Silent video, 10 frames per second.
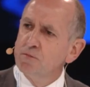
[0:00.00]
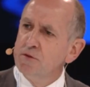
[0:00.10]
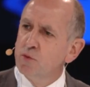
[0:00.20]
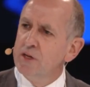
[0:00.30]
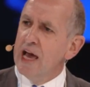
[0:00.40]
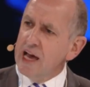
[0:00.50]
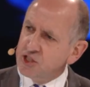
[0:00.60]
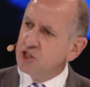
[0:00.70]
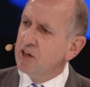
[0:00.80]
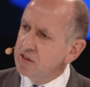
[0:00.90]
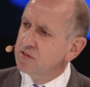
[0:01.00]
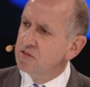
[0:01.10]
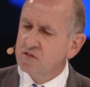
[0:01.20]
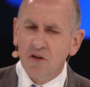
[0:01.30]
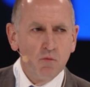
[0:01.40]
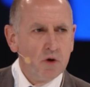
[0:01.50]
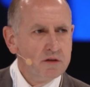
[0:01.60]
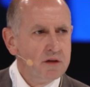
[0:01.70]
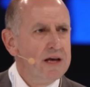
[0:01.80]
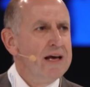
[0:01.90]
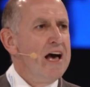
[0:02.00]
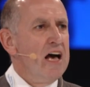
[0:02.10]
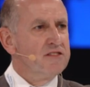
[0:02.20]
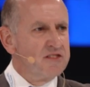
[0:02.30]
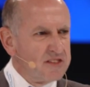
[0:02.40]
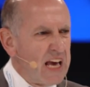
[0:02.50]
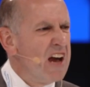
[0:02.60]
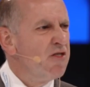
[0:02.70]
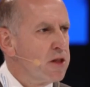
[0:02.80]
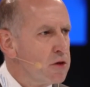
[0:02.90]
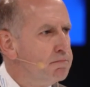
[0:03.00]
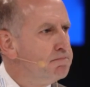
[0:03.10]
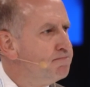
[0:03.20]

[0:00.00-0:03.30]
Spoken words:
between educating someone and scaring them.